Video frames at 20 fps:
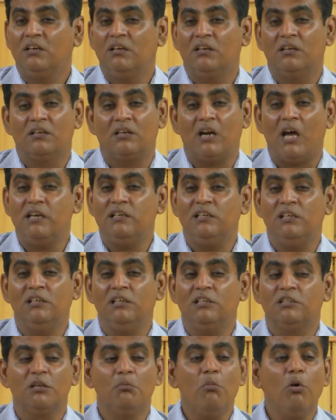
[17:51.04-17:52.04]
Writing
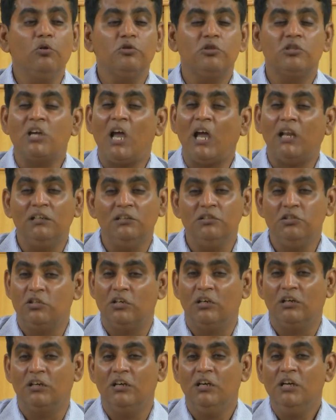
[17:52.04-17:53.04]
is the most
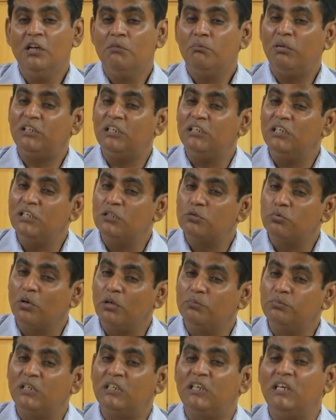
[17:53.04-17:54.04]
challenging, but it is one
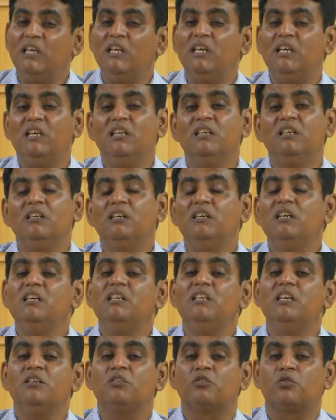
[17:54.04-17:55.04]
of the key
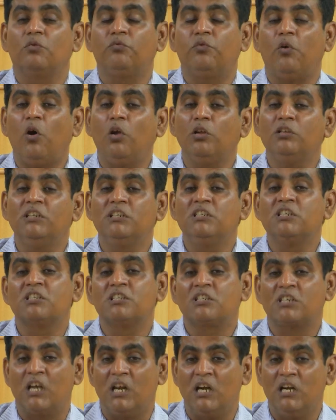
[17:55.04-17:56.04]
ingredients of all these
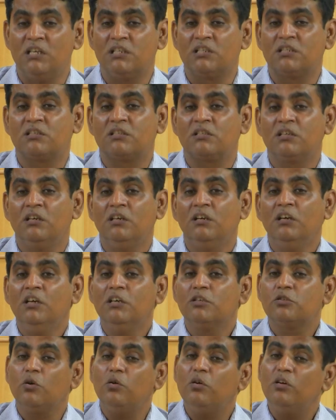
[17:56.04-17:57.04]
skills.
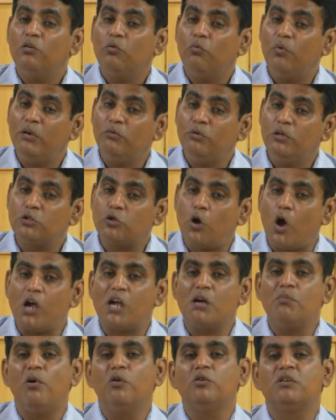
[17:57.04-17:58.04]
So, when we talk
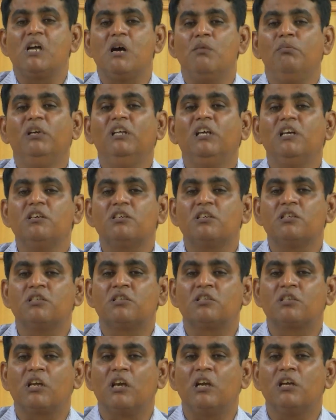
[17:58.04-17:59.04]
about communication
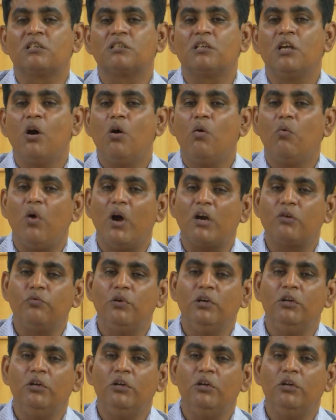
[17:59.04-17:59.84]
skills, what we